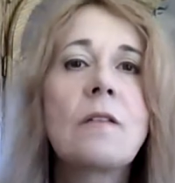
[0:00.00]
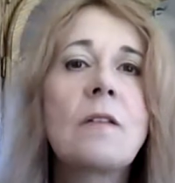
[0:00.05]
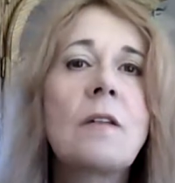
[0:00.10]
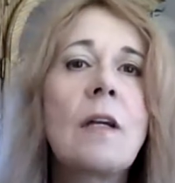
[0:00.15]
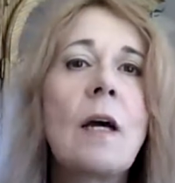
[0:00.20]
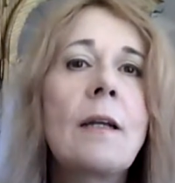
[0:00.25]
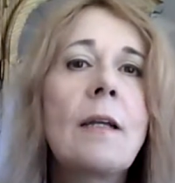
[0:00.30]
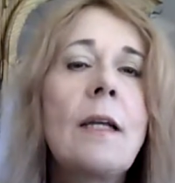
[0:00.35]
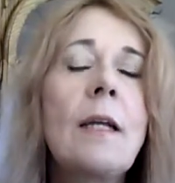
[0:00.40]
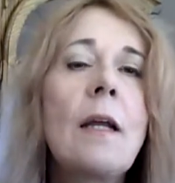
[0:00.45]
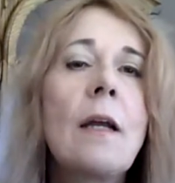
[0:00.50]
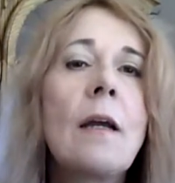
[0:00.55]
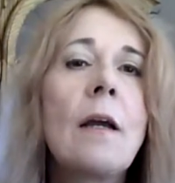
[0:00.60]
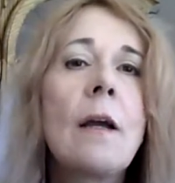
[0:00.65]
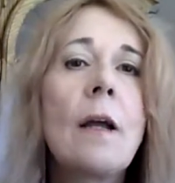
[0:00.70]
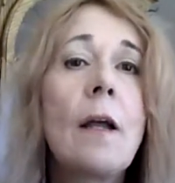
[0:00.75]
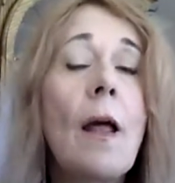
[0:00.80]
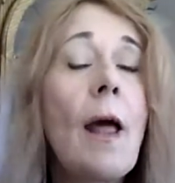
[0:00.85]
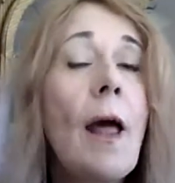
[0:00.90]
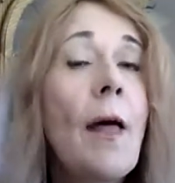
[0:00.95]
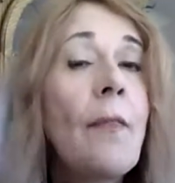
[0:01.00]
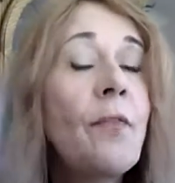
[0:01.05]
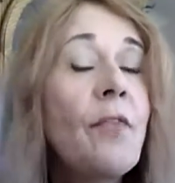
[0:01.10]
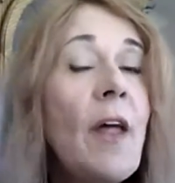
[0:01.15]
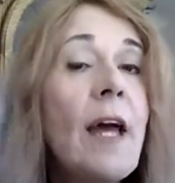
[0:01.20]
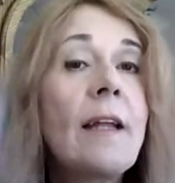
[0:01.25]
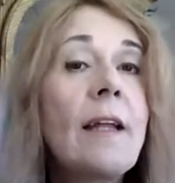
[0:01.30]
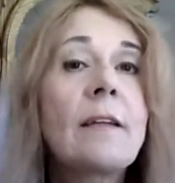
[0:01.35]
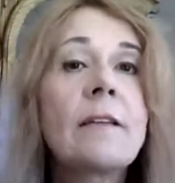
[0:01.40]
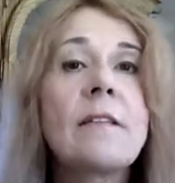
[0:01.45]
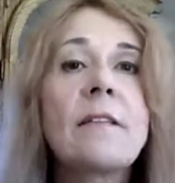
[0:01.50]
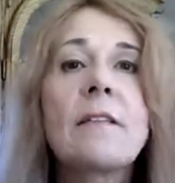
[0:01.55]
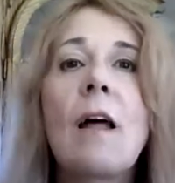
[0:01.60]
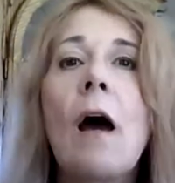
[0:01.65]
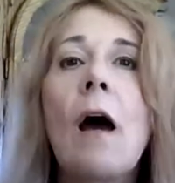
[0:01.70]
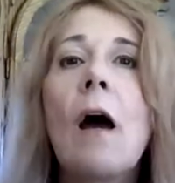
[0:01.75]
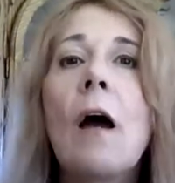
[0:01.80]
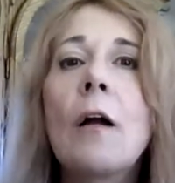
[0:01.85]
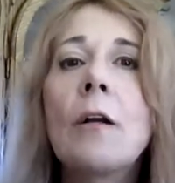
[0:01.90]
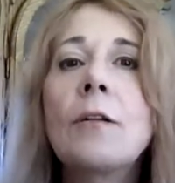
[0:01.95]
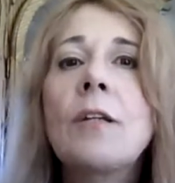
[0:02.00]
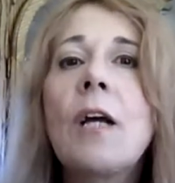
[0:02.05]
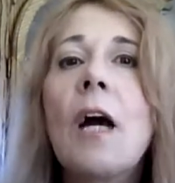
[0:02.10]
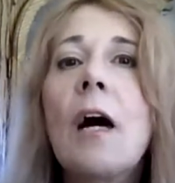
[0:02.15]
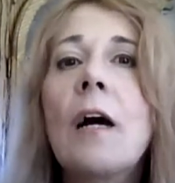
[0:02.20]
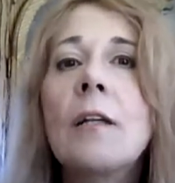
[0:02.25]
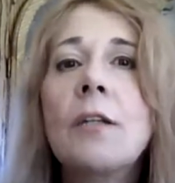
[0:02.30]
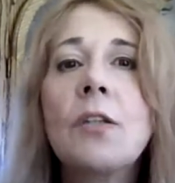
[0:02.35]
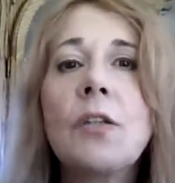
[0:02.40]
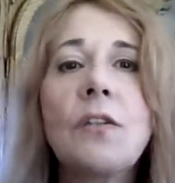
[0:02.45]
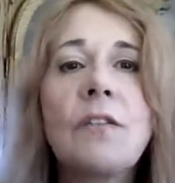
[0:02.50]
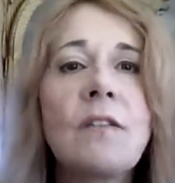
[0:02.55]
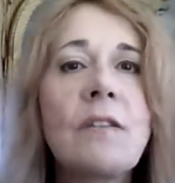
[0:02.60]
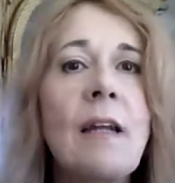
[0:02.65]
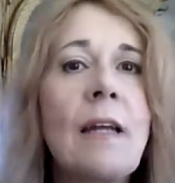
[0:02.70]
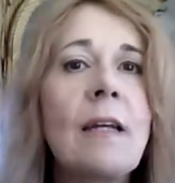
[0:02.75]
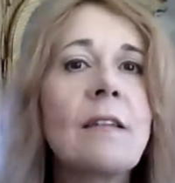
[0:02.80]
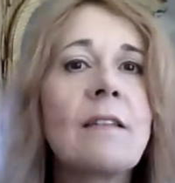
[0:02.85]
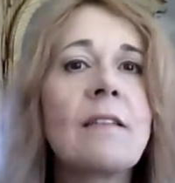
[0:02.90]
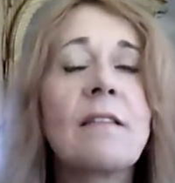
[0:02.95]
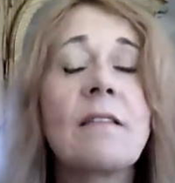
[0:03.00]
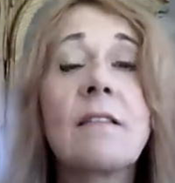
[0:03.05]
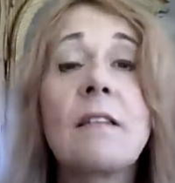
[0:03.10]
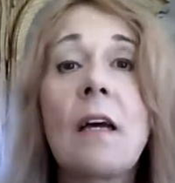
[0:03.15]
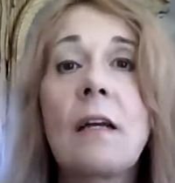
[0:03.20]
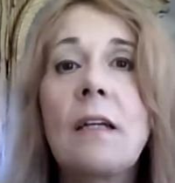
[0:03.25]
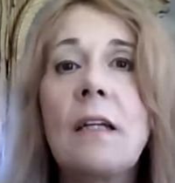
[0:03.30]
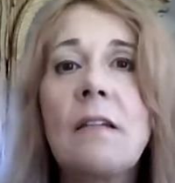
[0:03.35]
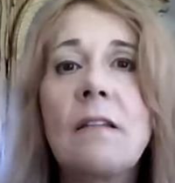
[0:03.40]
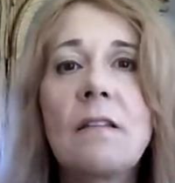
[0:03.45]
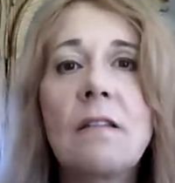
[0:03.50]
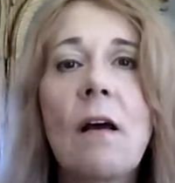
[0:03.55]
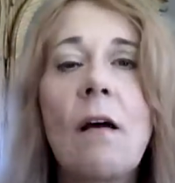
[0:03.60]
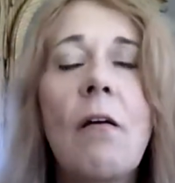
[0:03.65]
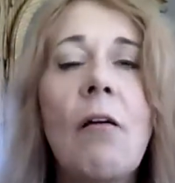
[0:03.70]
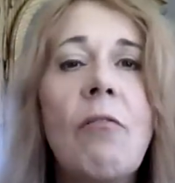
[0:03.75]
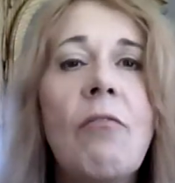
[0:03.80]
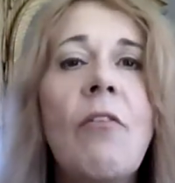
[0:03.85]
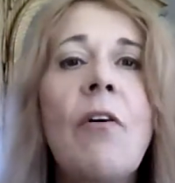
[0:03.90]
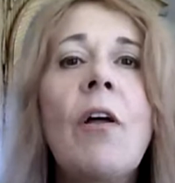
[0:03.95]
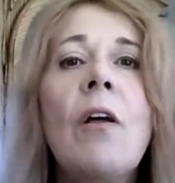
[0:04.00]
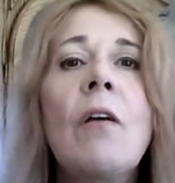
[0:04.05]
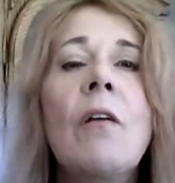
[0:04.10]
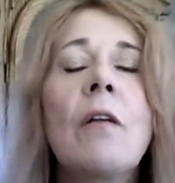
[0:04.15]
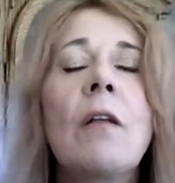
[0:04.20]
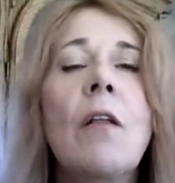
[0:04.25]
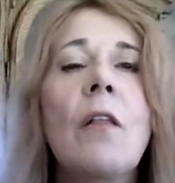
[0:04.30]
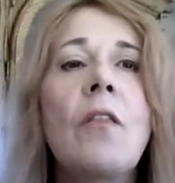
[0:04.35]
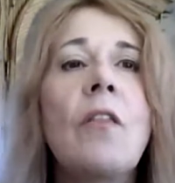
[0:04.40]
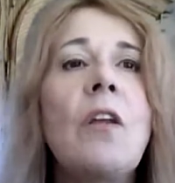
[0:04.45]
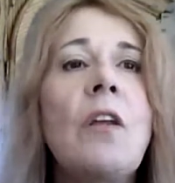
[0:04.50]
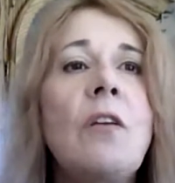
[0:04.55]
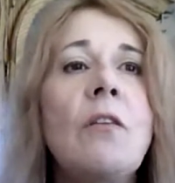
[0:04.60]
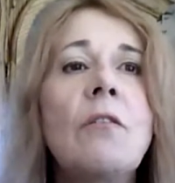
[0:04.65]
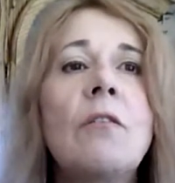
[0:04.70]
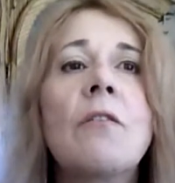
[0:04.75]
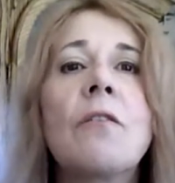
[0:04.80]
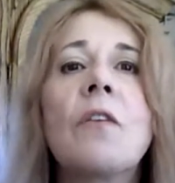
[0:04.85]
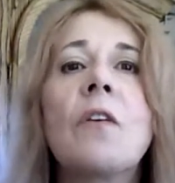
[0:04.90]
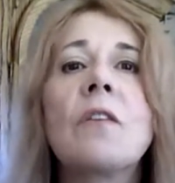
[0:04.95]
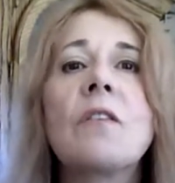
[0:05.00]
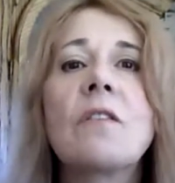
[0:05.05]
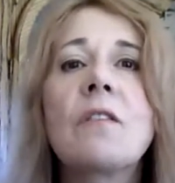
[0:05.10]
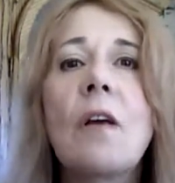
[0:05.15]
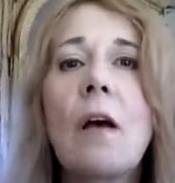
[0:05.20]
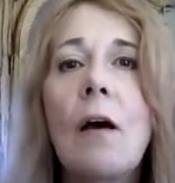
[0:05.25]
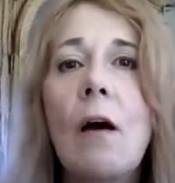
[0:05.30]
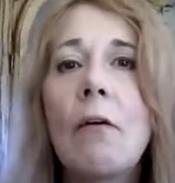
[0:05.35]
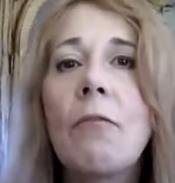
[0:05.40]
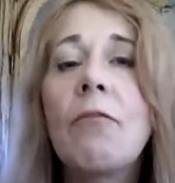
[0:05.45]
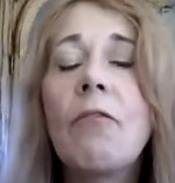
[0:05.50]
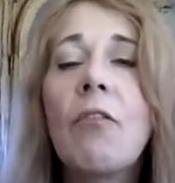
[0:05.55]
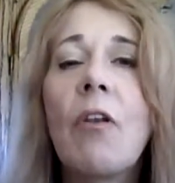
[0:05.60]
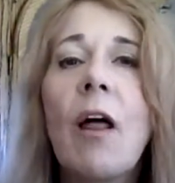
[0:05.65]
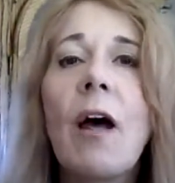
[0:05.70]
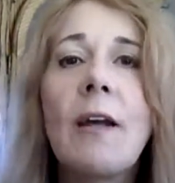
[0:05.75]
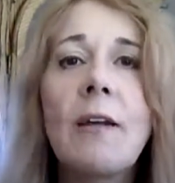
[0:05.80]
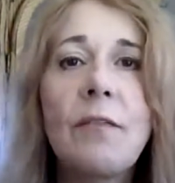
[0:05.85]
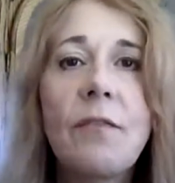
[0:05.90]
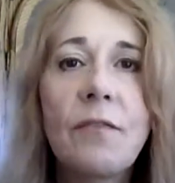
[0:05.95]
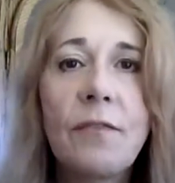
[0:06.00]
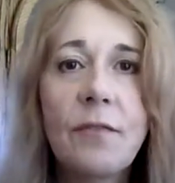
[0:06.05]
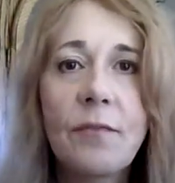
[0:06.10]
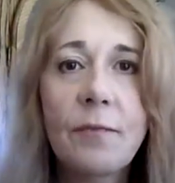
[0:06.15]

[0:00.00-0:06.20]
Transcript: Study, and that is the hard to understand studies of the universe, of life.